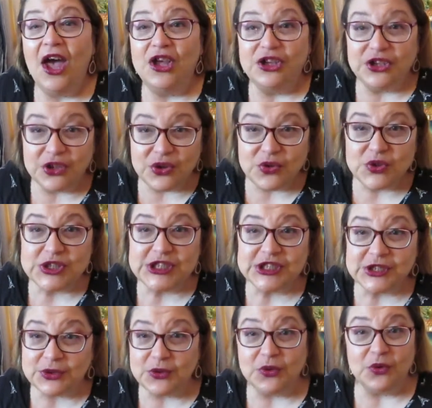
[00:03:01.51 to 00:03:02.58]

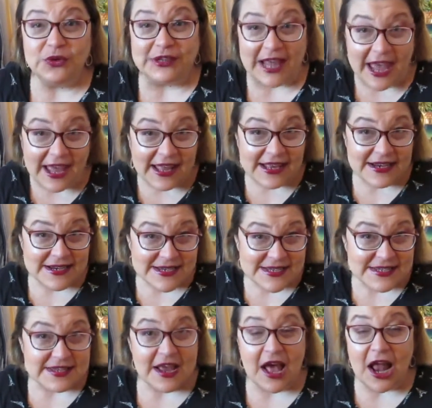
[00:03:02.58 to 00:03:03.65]
used to
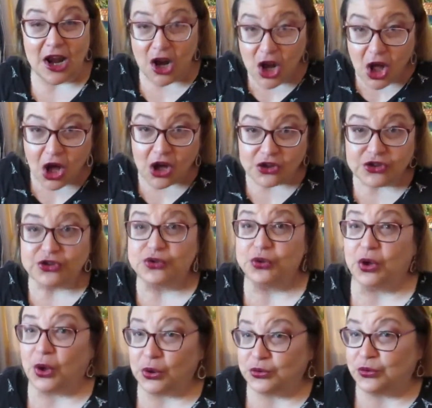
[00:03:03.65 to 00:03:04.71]
dance a lot, to
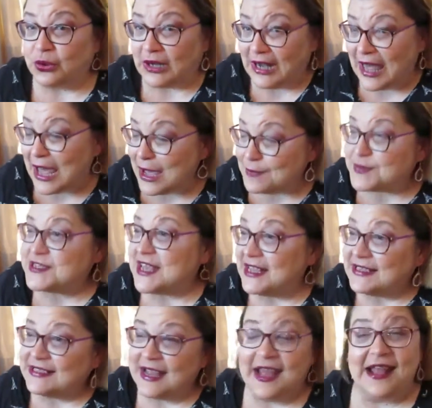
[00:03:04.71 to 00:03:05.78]
go to clubs
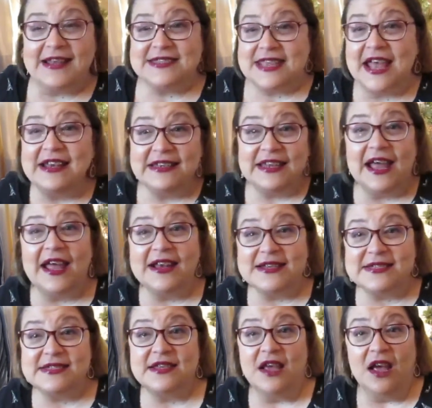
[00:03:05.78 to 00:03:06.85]
and
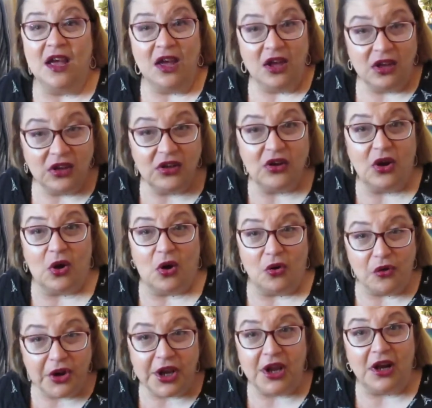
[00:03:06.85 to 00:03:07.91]
dance, you
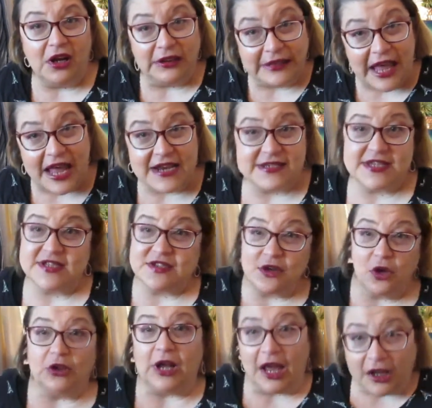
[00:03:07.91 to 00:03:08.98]
know, real dances,
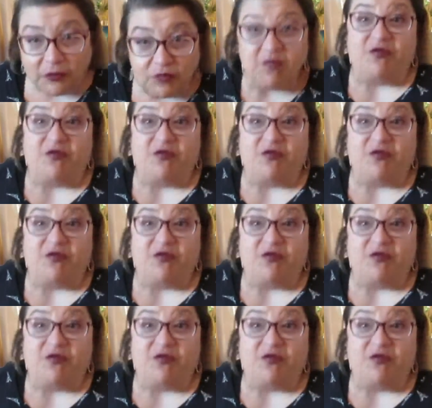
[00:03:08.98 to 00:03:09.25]
not like